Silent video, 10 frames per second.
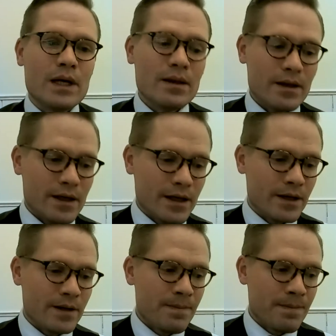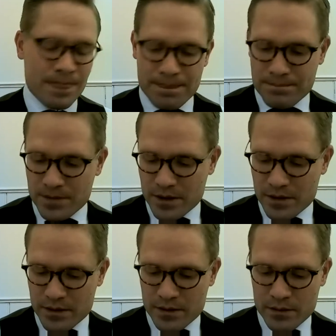Well, um,
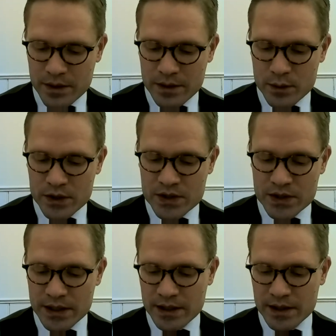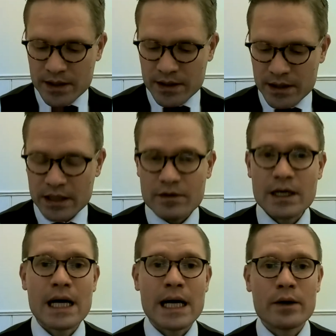we would see
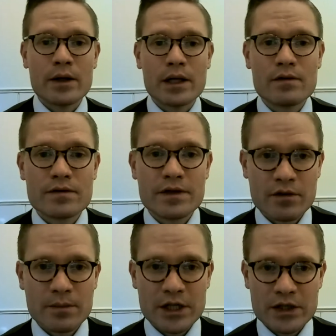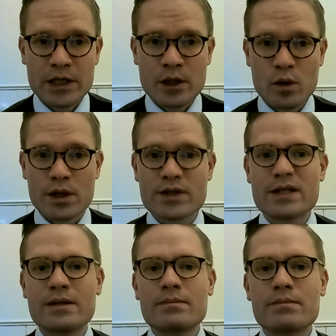even higher levels of information
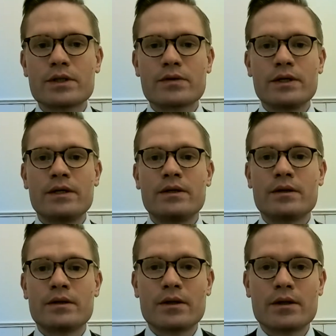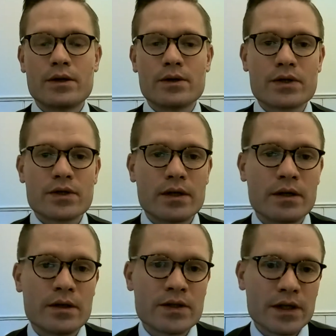inequality between
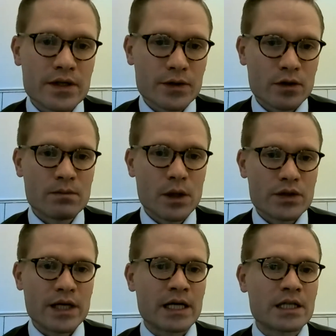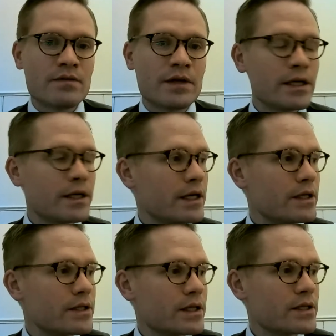those uh, citizens who are most active and
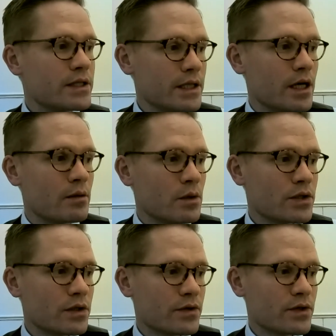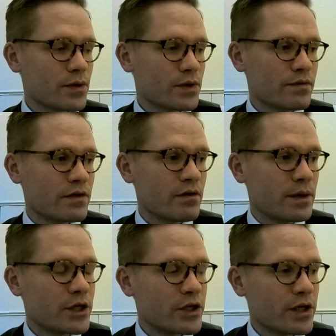engaged and seek out most different sources of
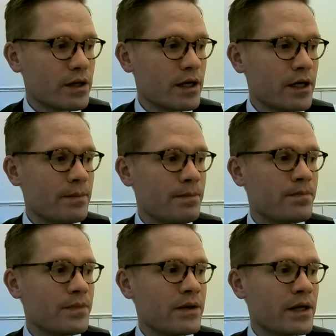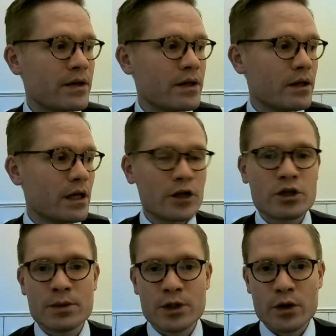information, um, and then the
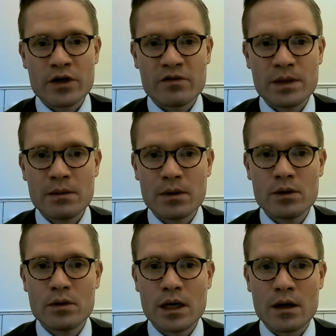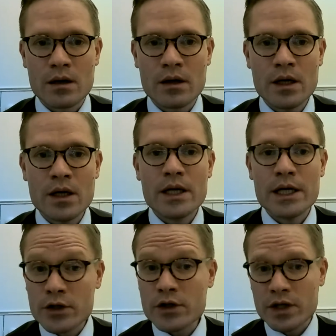larger majority of people who are
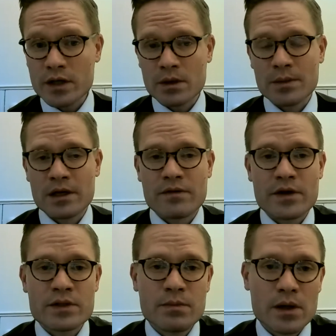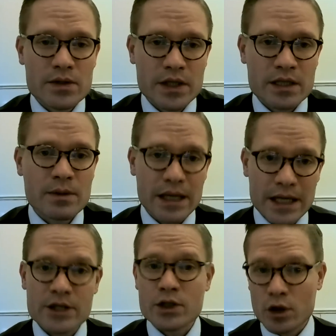interested in public affairs and politics, but
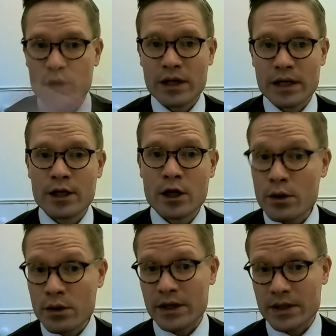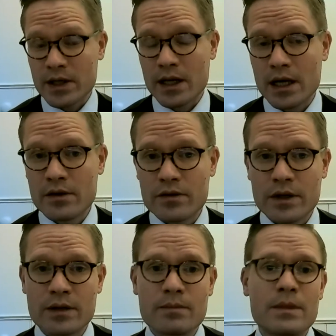less so than in other things in life
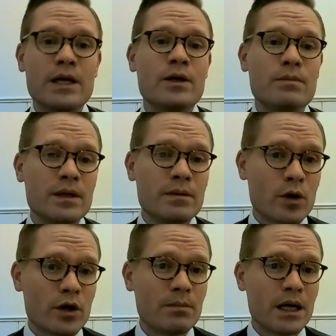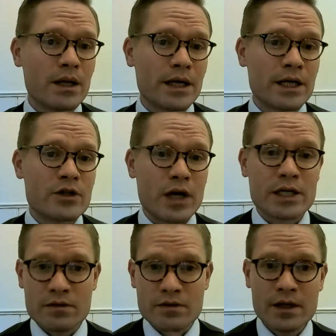that may be more compelling and
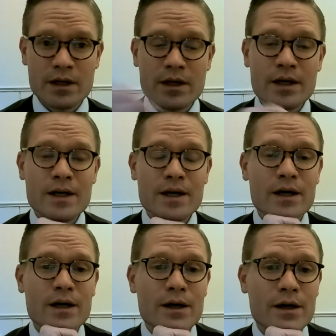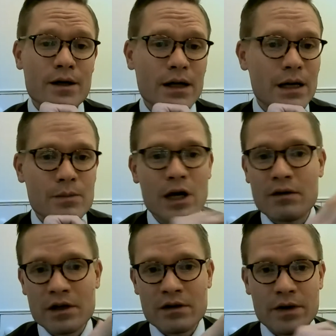attractive, uh, like
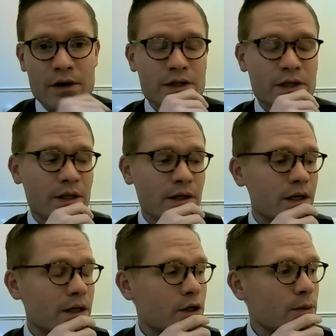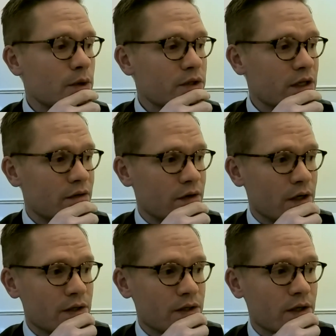private affairs and uh, community
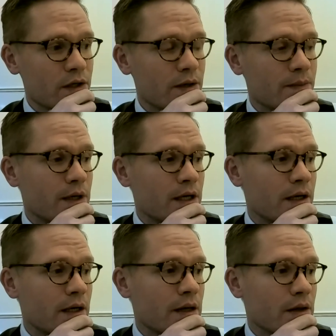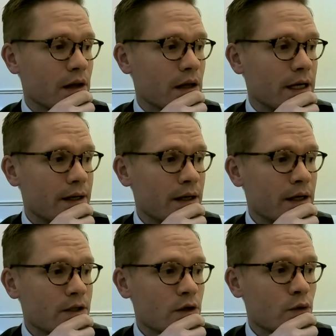affairs um, and, and, the like.
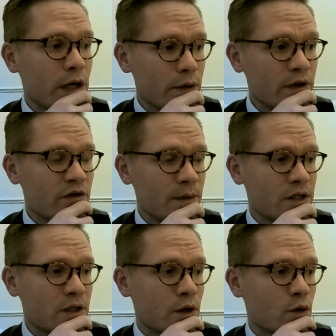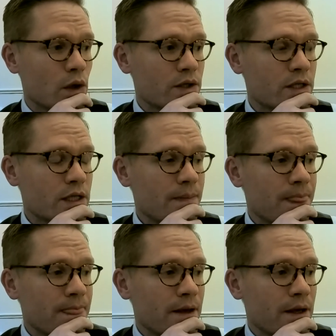So, greater information inequality.